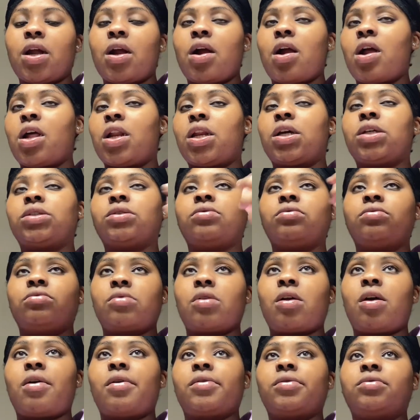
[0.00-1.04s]
and I'm
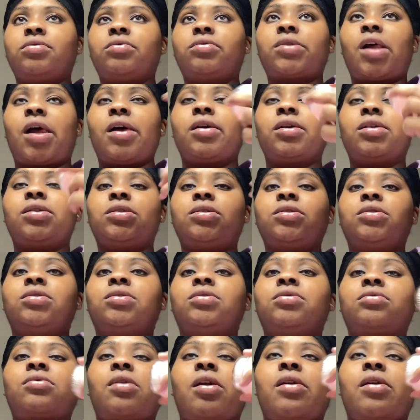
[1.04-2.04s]
like kind of